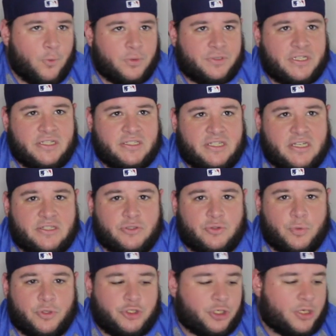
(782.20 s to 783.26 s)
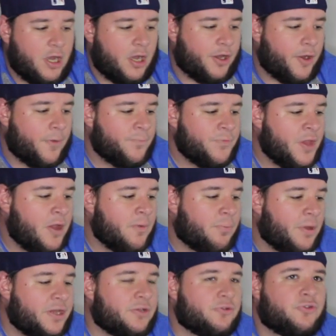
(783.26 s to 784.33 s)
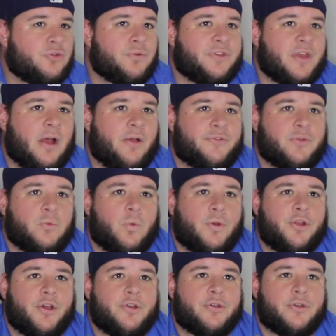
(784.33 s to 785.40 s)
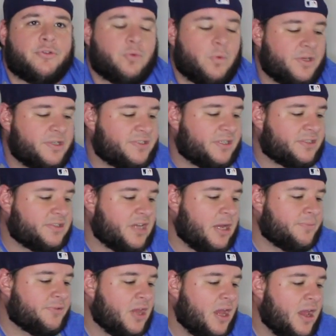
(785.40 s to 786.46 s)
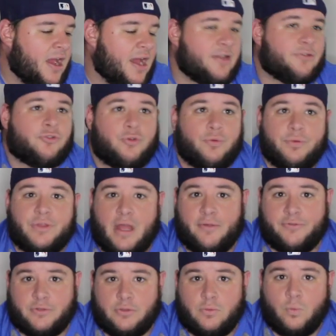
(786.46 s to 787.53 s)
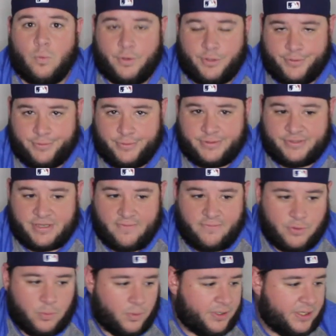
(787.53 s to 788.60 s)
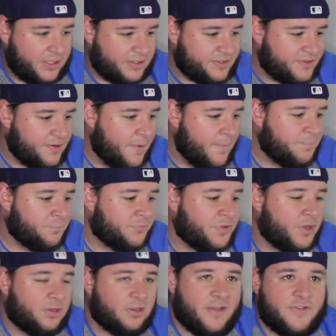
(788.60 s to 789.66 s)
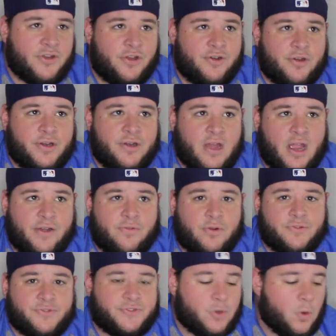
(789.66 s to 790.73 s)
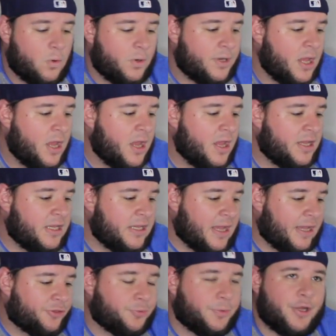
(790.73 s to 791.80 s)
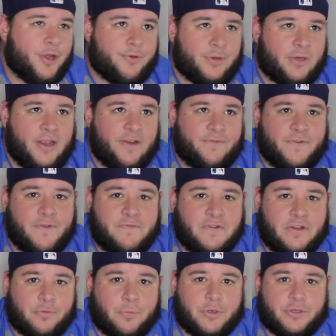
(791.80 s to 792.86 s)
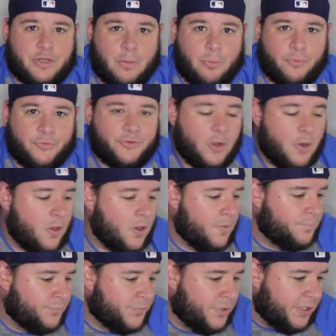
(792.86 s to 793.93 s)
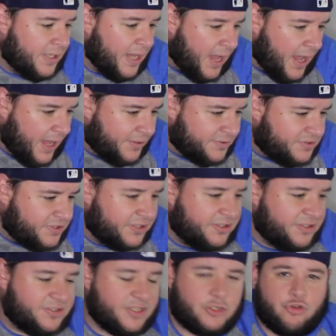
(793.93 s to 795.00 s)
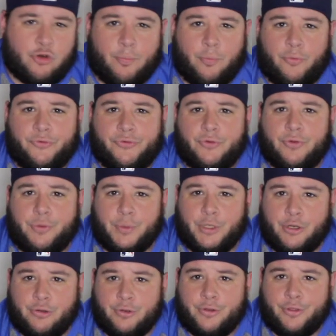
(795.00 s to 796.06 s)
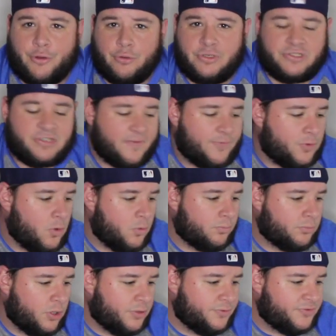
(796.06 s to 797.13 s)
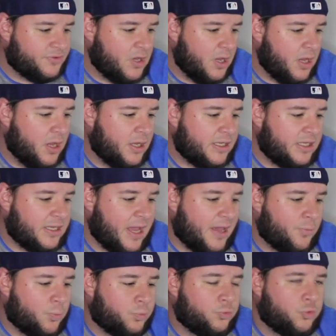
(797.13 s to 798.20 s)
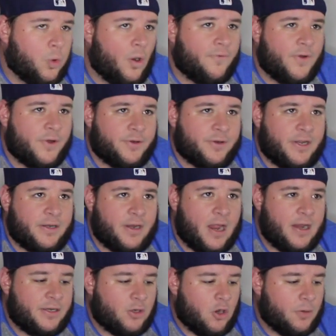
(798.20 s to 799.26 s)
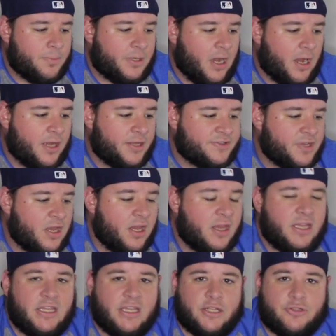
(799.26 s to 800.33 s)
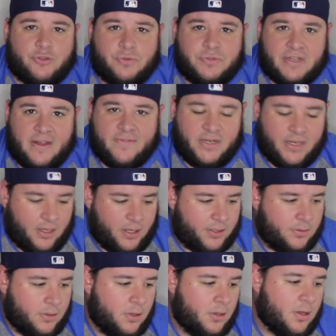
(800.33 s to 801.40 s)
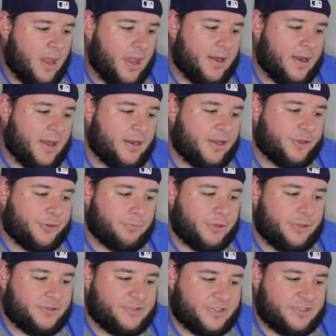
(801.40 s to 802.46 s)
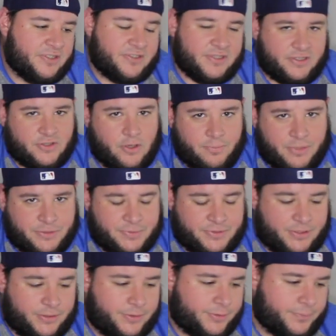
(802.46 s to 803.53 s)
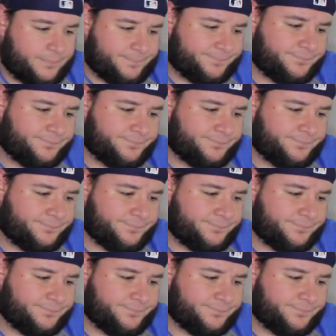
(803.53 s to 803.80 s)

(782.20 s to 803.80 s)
14 seasons with Chicago, played in 2,126 games, had 2,171 hits, 1,109 runs scored. He had 353 doubles. He had 66 triples, 337 home runs. He had 1,290 RBIs. He hit 279 and had a 366 on base percentage.